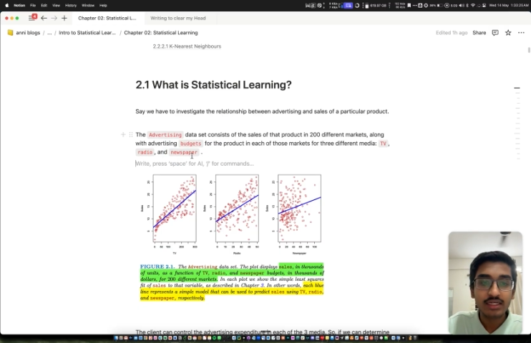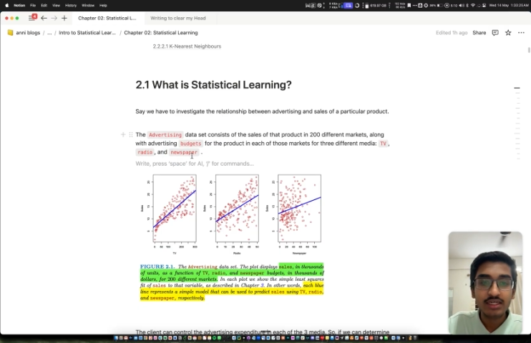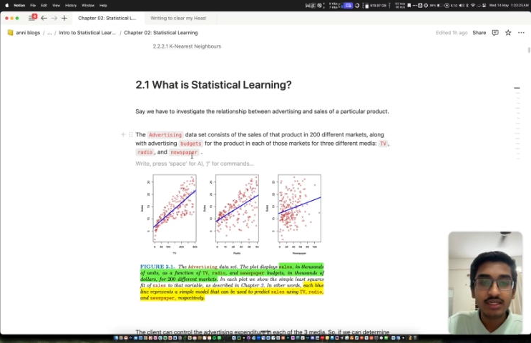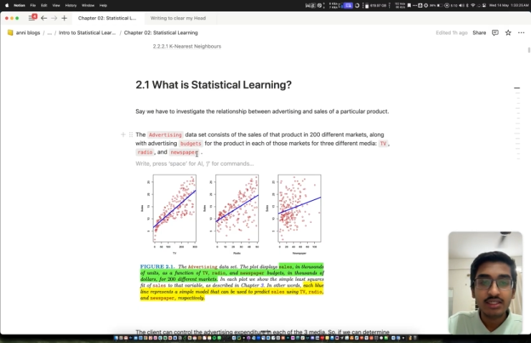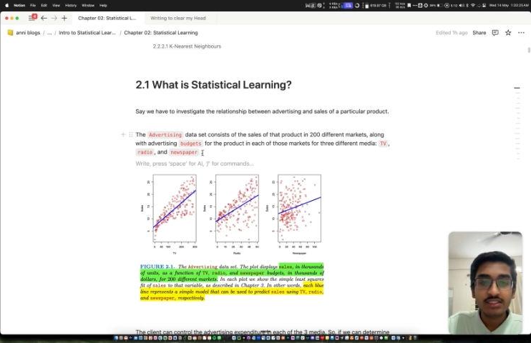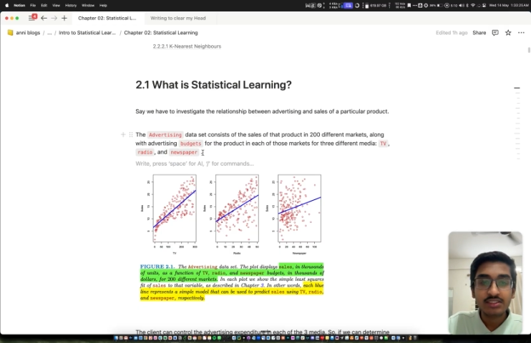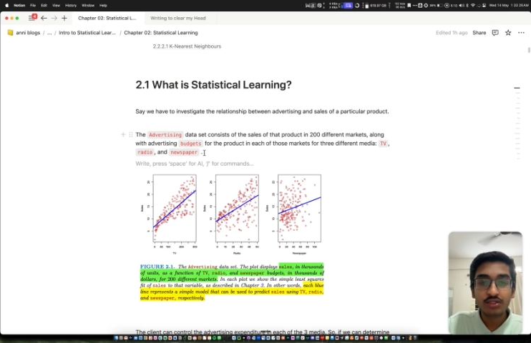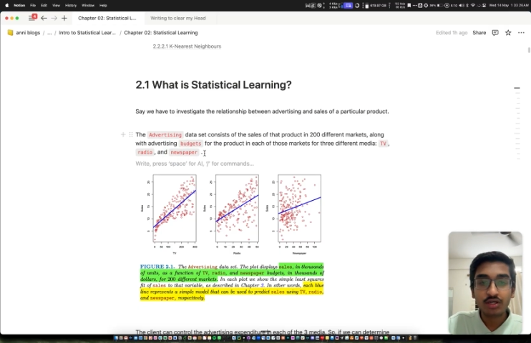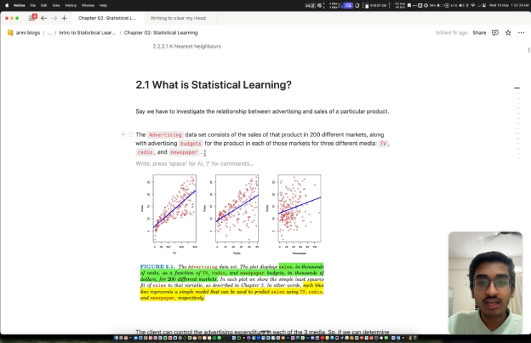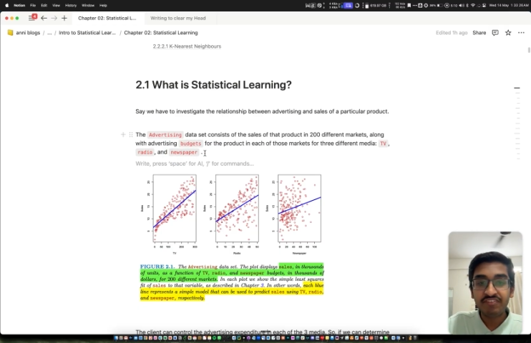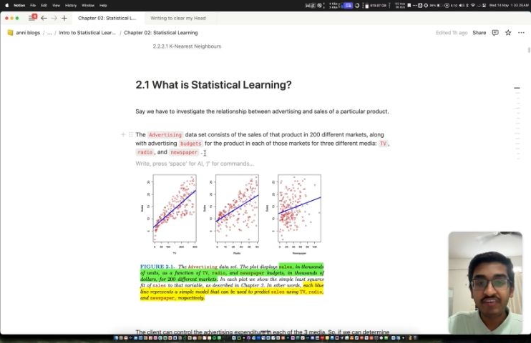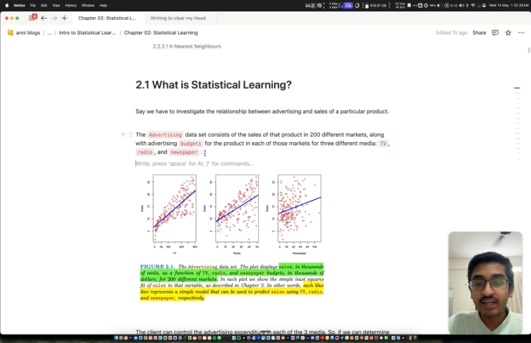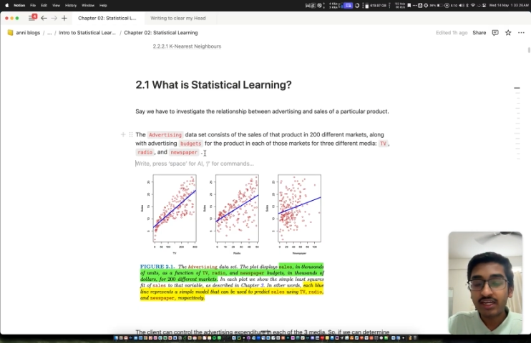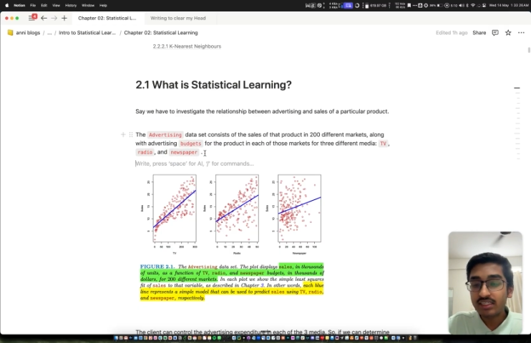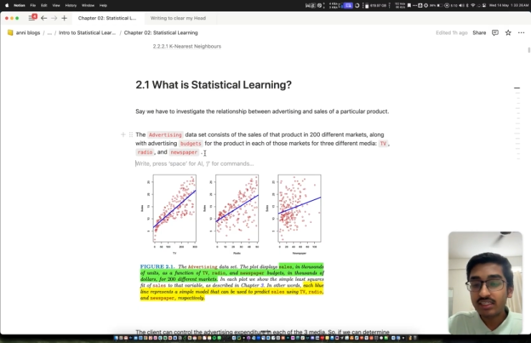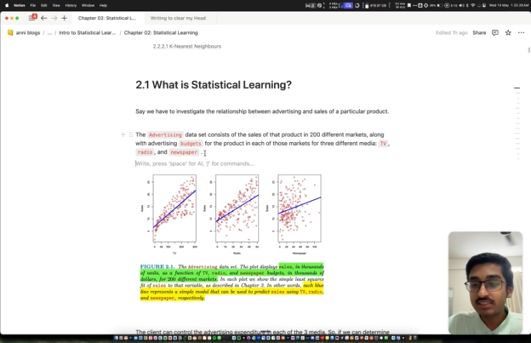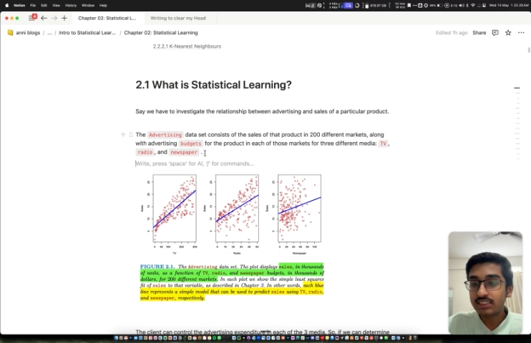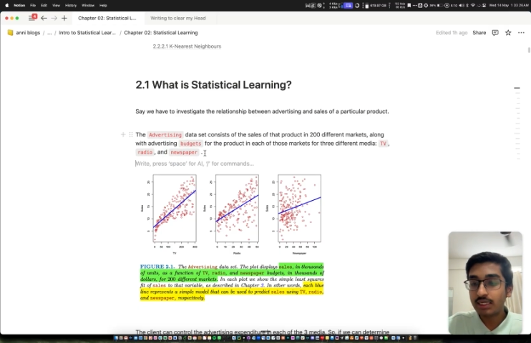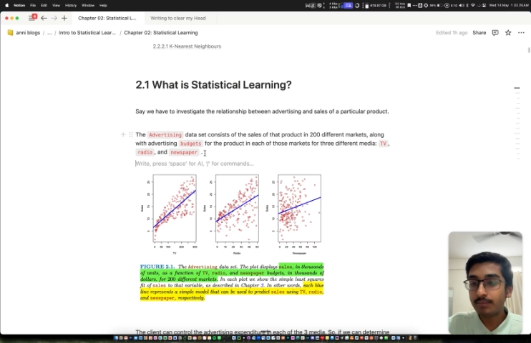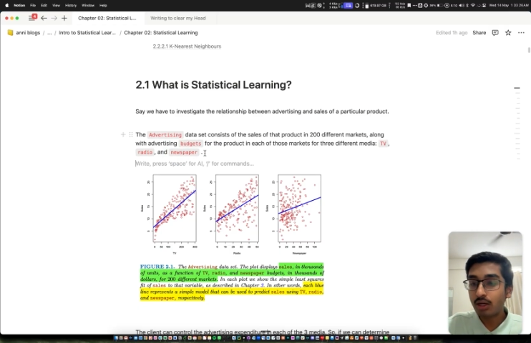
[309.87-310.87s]
So if I can
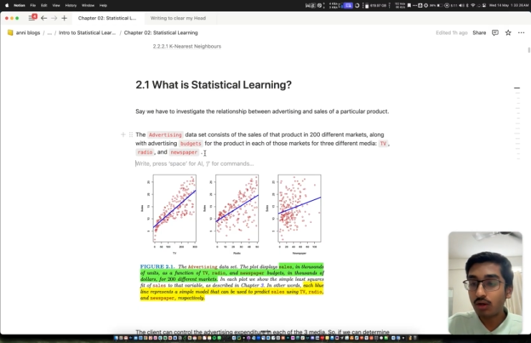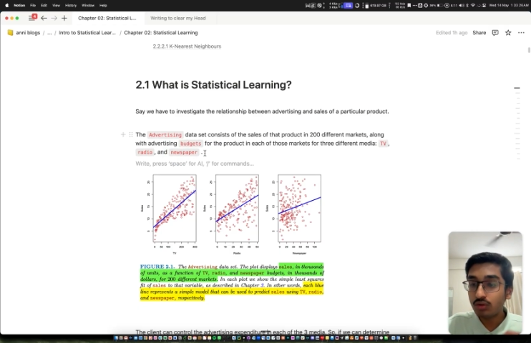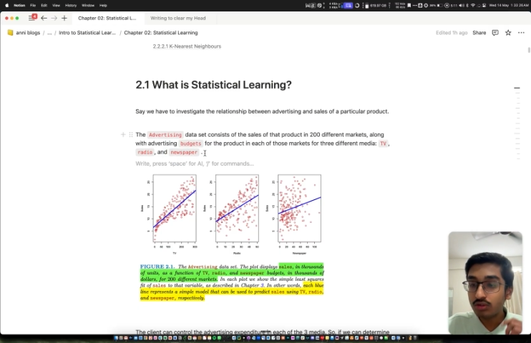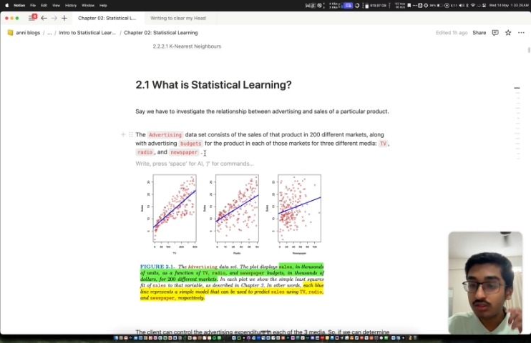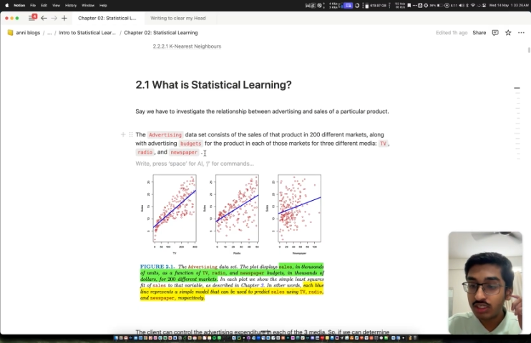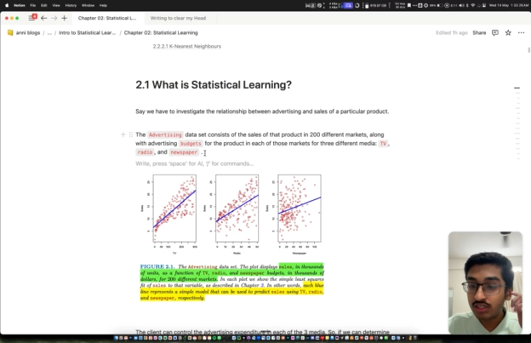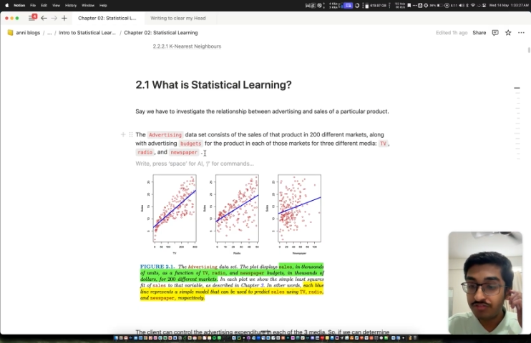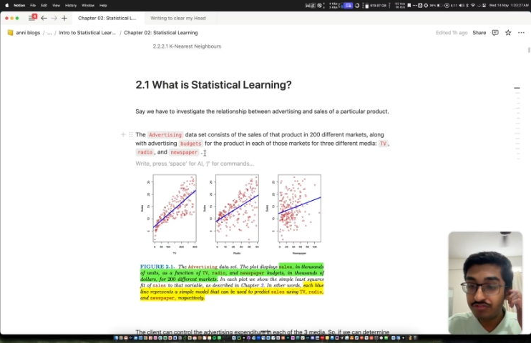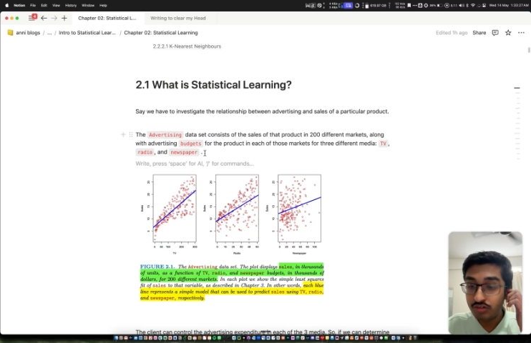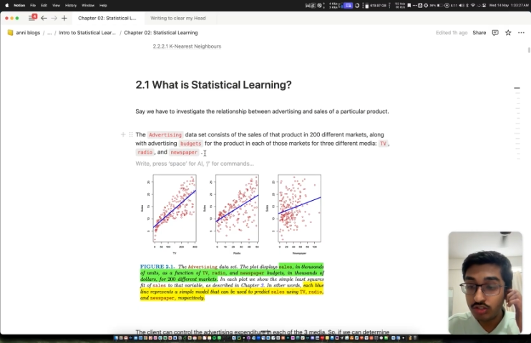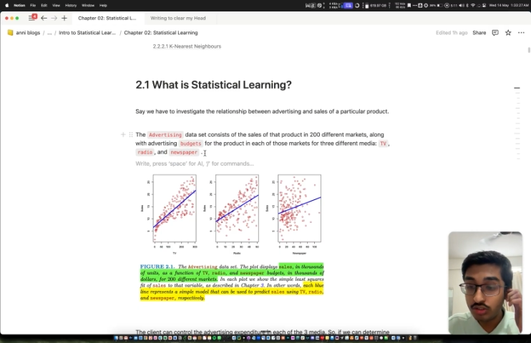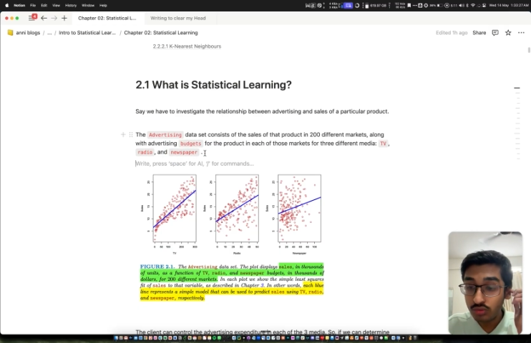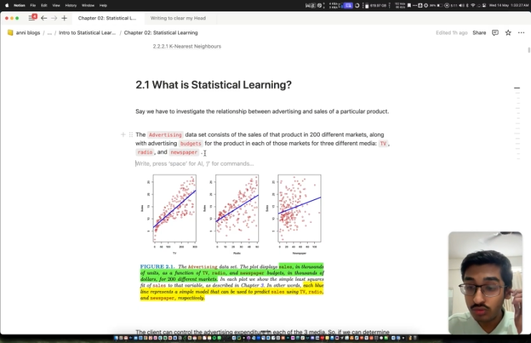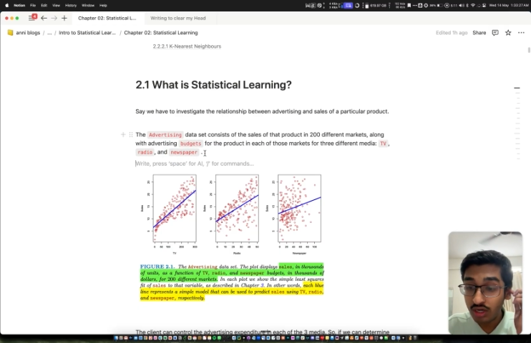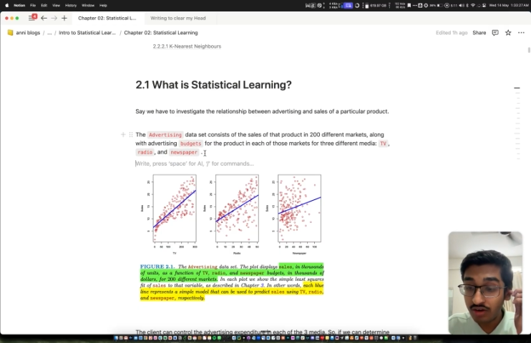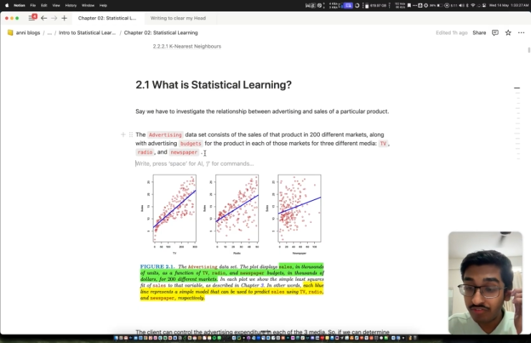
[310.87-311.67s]
somehow give you a